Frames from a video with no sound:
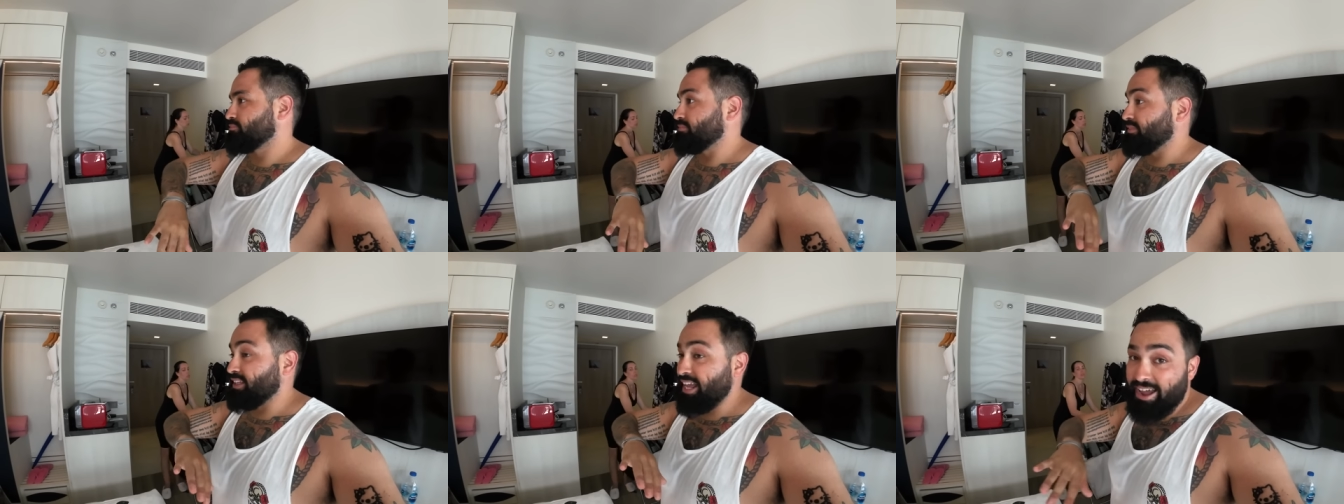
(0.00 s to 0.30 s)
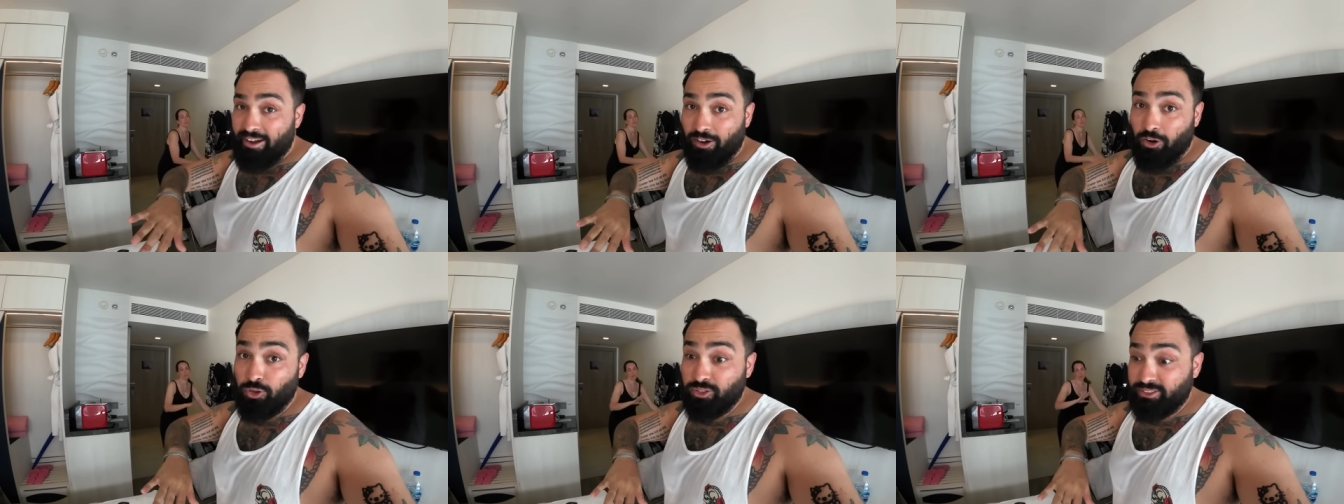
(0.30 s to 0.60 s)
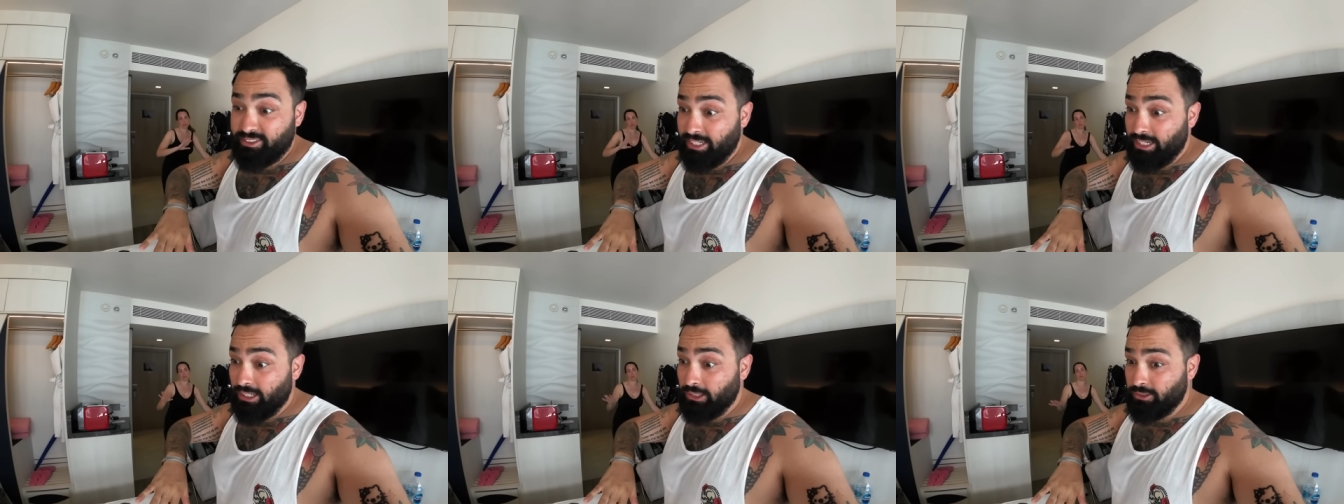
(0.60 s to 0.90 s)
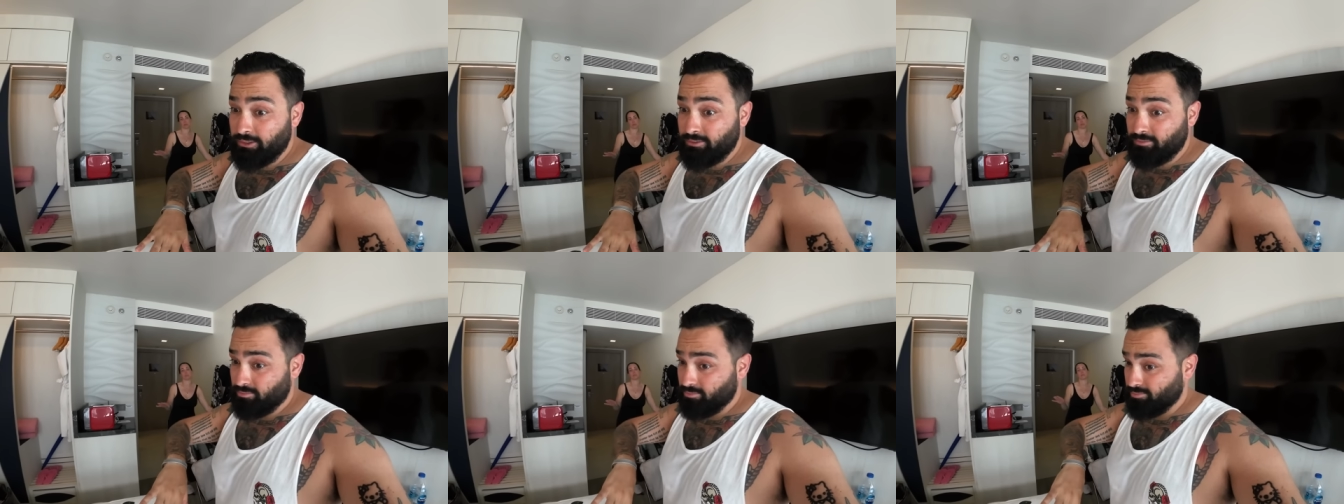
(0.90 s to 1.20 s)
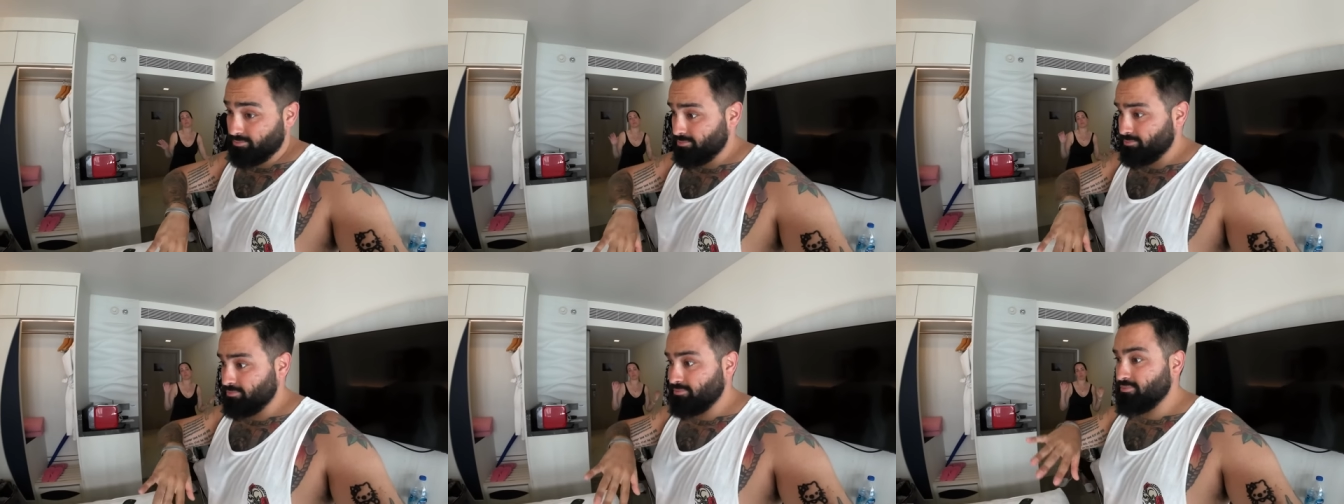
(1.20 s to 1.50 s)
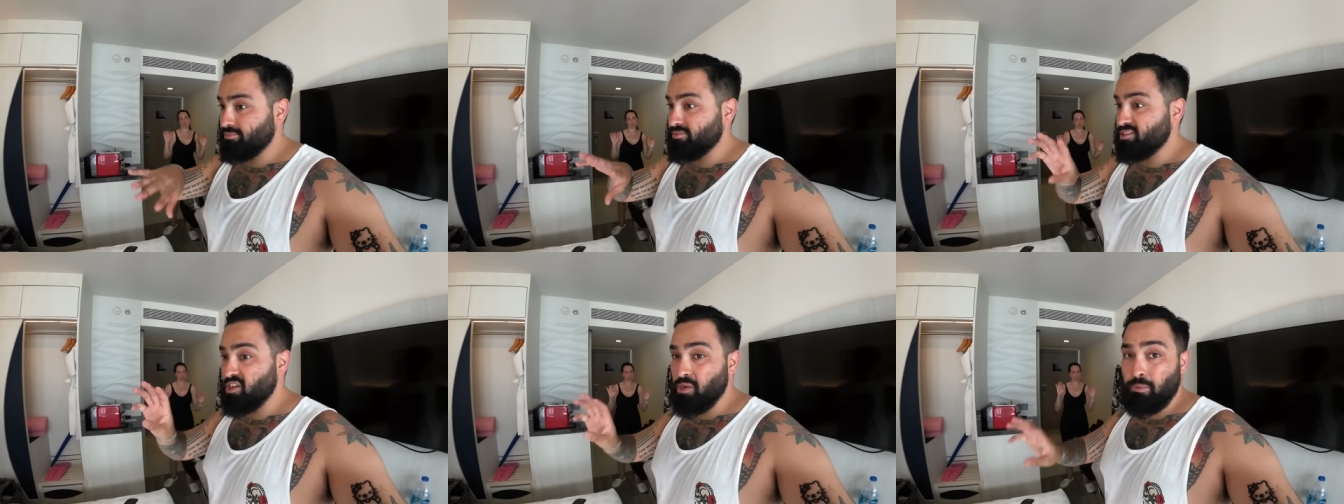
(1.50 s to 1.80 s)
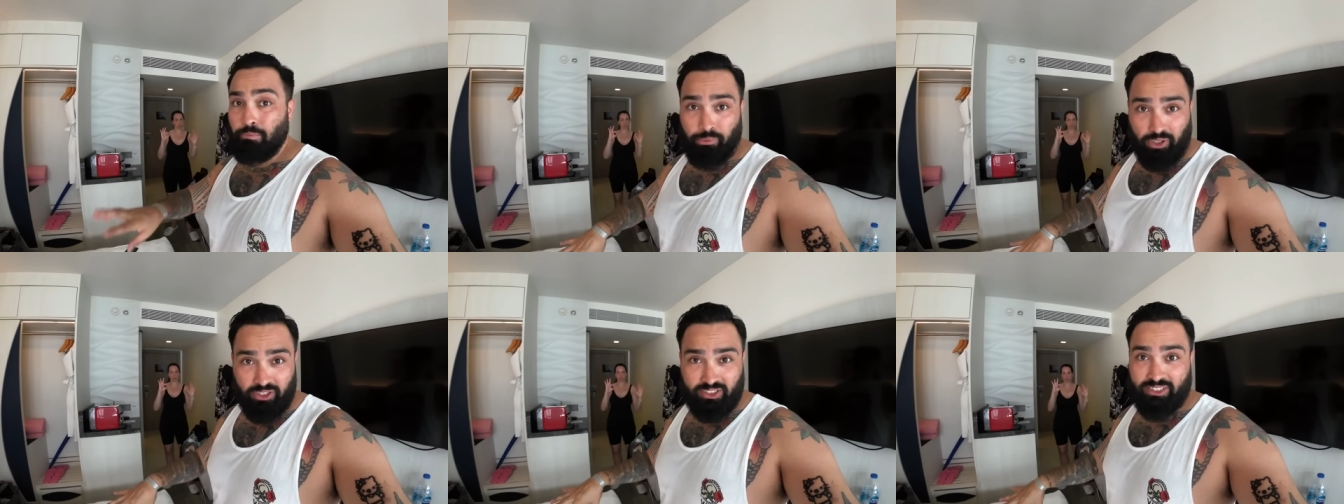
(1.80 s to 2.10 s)
That hotel
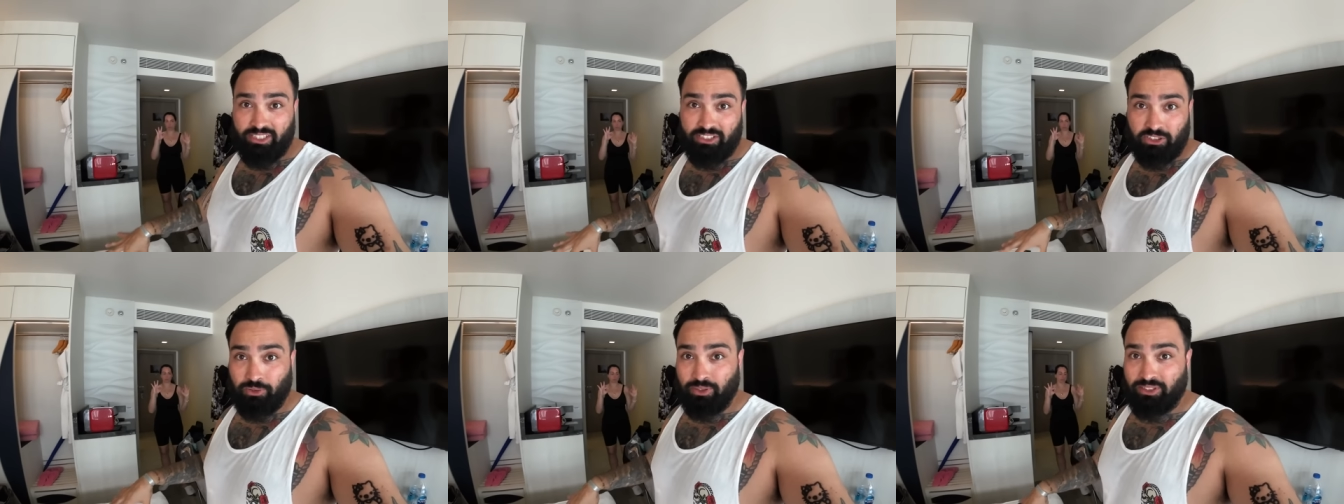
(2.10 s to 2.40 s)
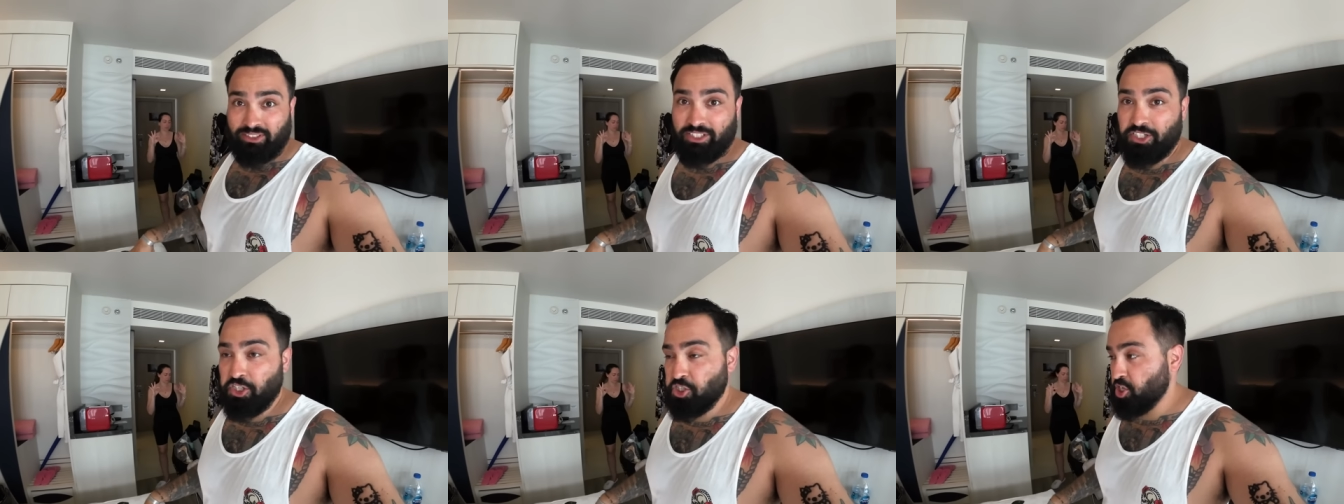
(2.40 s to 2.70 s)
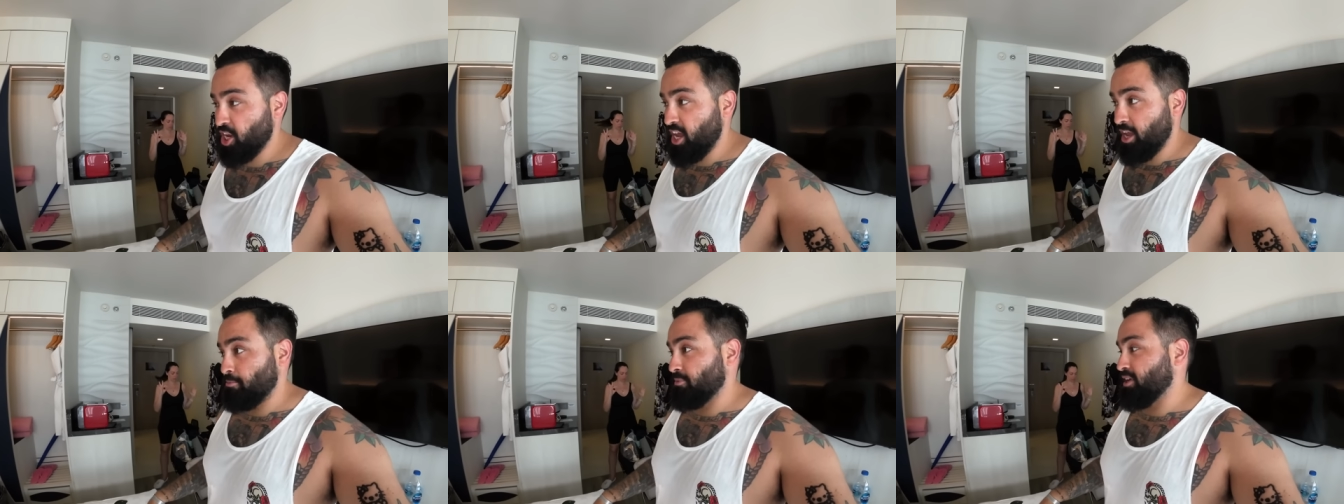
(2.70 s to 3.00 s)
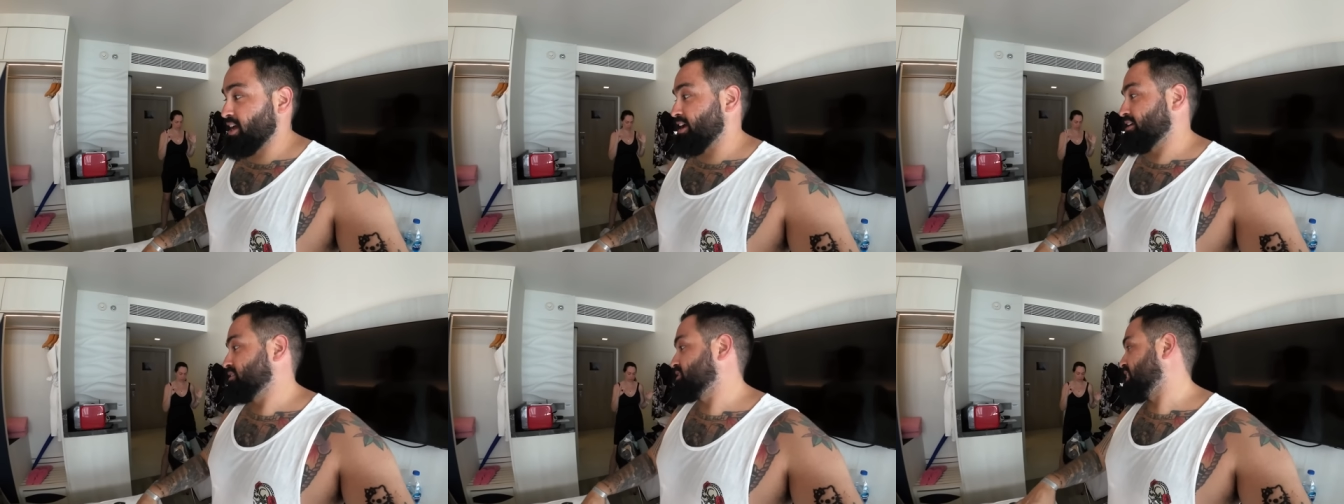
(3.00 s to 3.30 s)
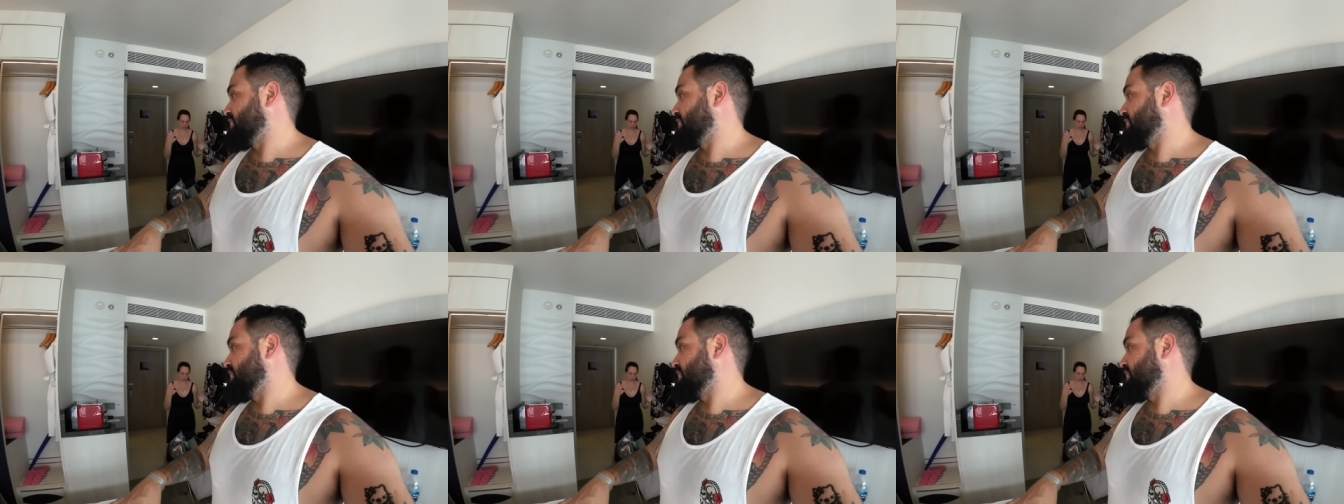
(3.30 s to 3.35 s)
puts this one to shame, guys.